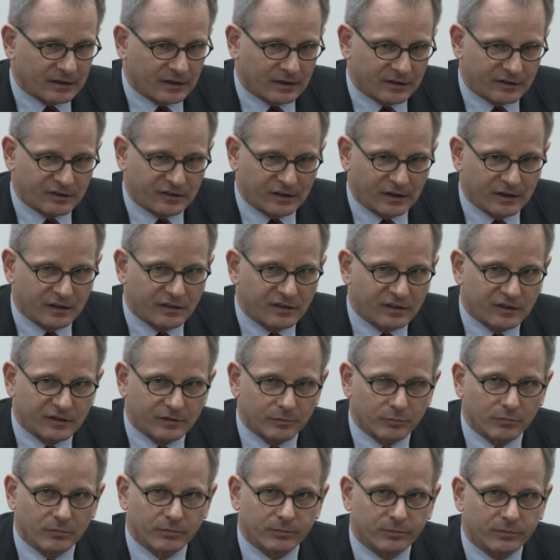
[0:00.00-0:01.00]
since
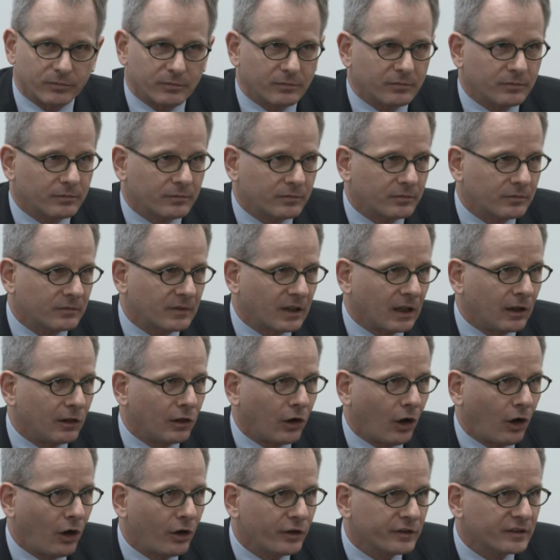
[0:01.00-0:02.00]

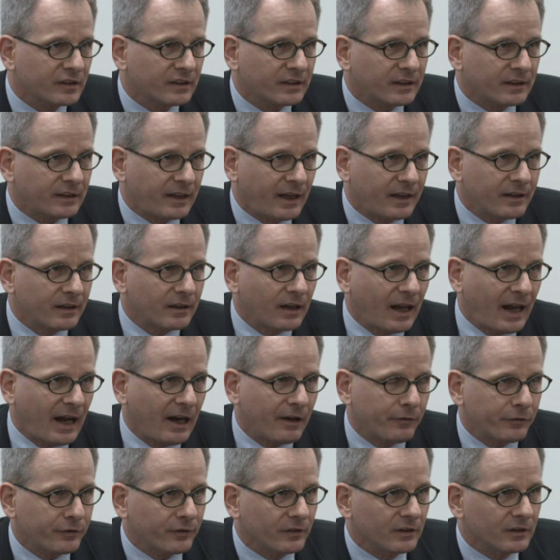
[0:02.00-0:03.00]
laws can
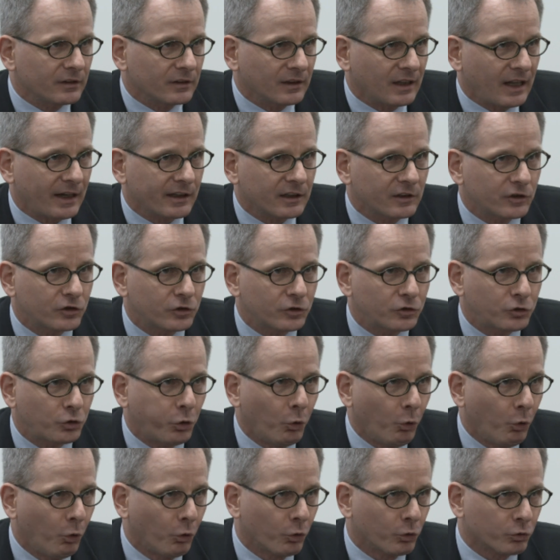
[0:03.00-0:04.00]
have like
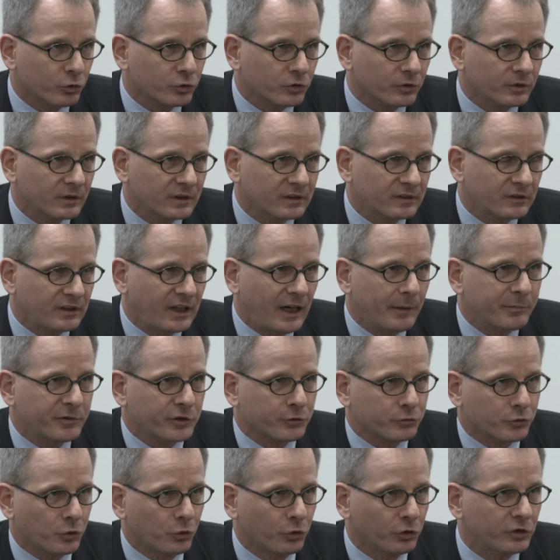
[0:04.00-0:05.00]
two types
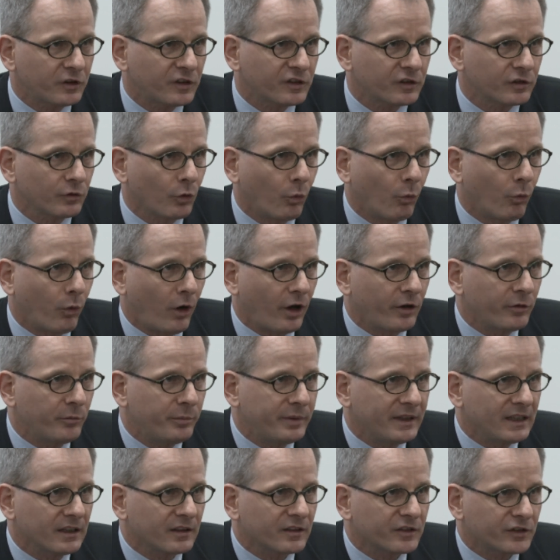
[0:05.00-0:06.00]
of roots, one
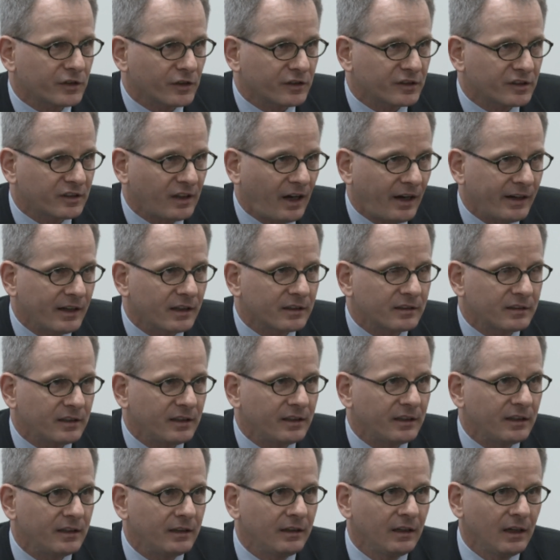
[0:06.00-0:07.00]
being
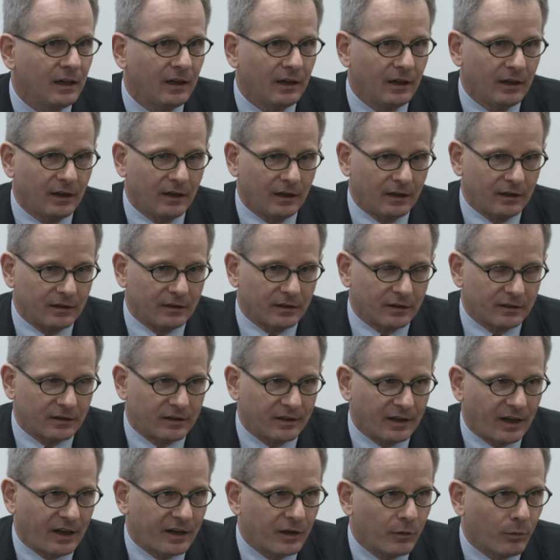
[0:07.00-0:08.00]
society,
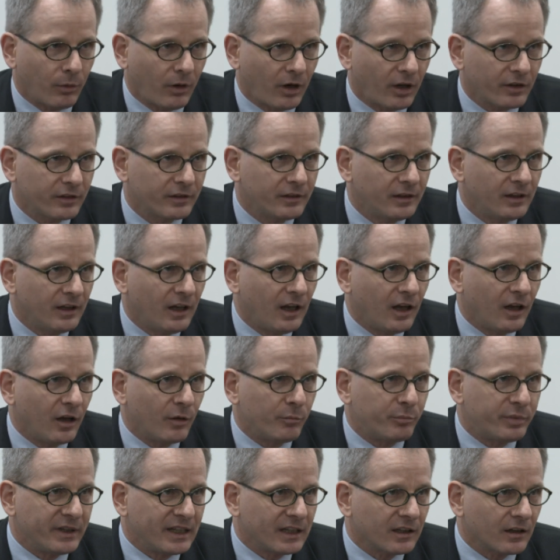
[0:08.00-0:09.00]
the other one
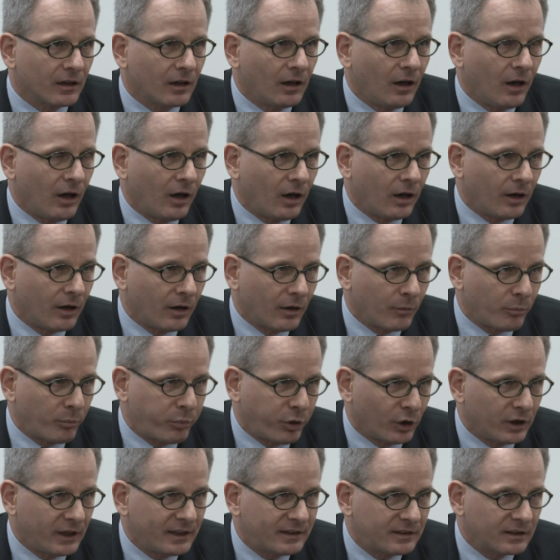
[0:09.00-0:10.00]
being
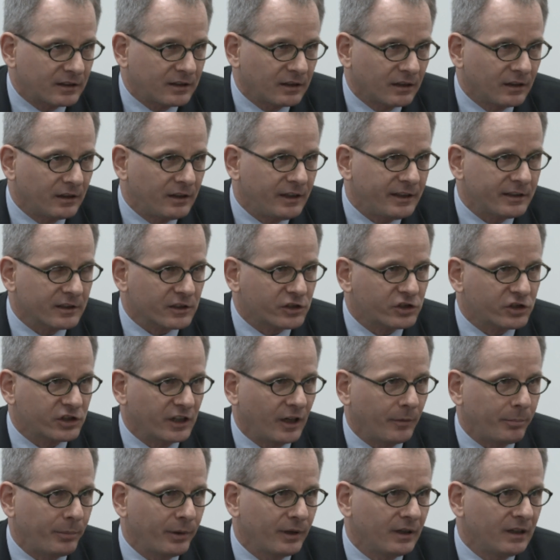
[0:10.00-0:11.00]
political
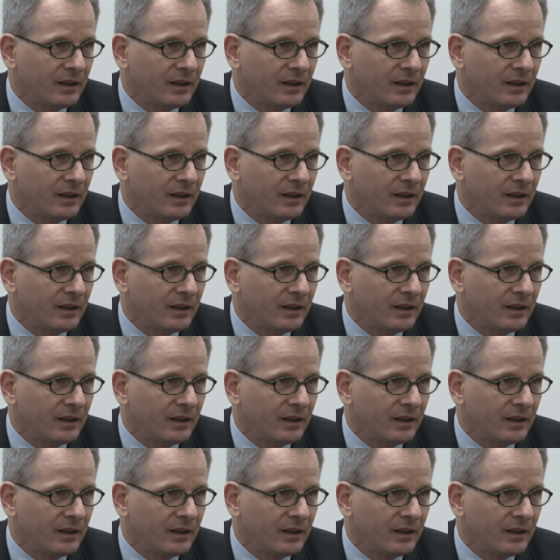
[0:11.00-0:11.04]
leadership.